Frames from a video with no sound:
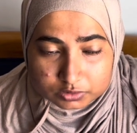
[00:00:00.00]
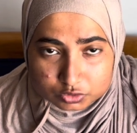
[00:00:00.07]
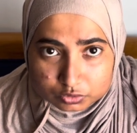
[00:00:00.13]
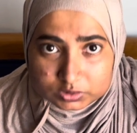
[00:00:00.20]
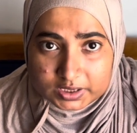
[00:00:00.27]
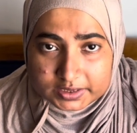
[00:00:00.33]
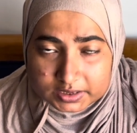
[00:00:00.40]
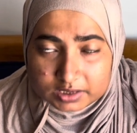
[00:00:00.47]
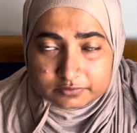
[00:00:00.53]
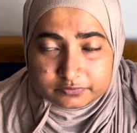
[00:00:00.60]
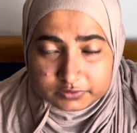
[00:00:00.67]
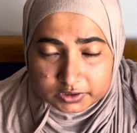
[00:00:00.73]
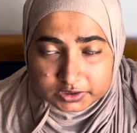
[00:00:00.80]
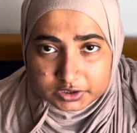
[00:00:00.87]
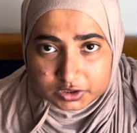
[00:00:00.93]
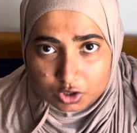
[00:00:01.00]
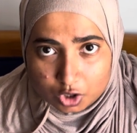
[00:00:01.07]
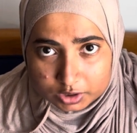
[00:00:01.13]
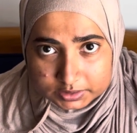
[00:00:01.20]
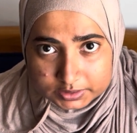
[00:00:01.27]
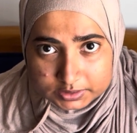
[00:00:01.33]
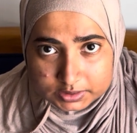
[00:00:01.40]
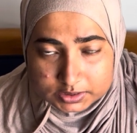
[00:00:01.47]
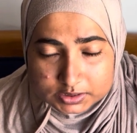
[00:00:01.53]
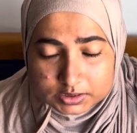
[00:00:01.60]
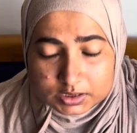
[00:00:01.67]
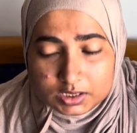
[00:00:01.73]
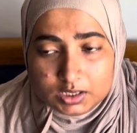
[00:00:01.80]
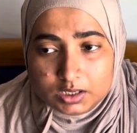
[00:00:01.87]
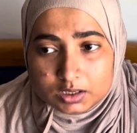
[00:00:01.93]
conduct further audits
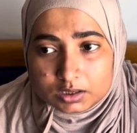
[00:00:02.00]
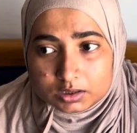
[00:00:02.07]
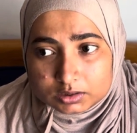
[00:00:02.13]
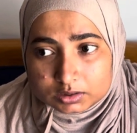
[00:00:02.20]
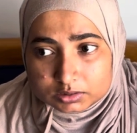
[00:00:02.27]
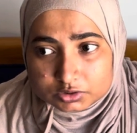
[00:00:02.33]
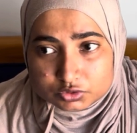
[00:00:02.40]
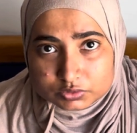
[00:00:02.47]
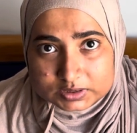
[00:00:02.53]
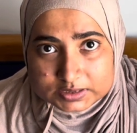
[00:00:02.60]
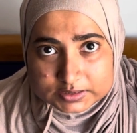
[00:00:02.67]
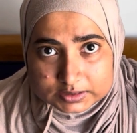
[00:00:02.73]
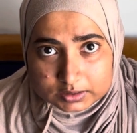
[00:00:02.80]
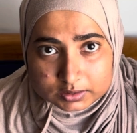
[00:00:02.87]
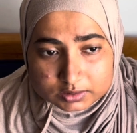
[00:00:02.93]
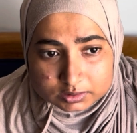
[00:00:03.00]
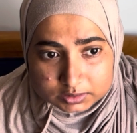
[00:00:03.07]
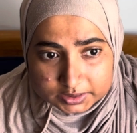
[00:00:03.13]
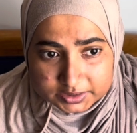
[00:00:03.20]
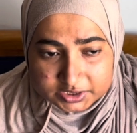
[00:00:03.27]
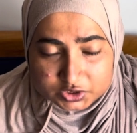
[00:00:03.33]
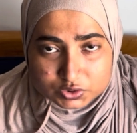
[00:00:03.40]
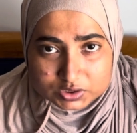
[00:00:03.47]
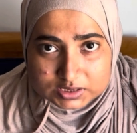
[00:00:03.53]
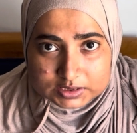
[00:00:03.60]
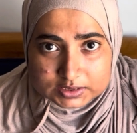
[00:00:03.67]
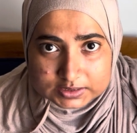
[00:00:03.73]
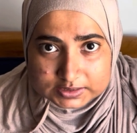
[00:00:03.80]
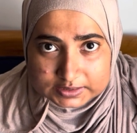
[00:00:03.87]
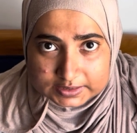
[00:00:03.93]
to continuously
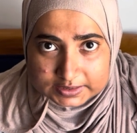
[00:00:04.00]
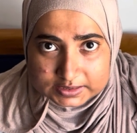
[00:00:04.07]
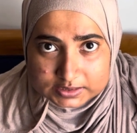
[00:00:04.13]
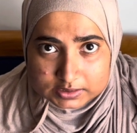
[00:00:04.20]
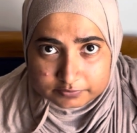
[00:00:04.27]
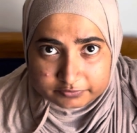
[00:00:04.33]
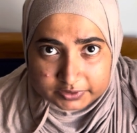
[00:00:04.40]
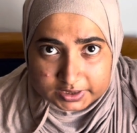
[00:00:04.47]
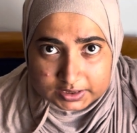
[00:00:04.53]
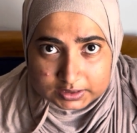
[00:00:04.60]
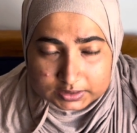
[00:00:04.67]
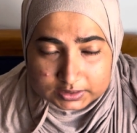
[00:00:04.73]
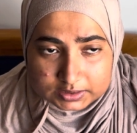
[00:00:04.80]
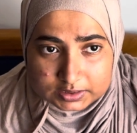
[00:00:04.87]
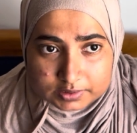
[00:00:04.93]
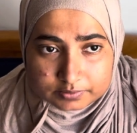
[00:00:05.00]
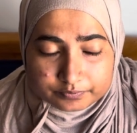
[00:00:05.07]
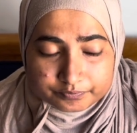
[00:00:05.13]
assess frailty.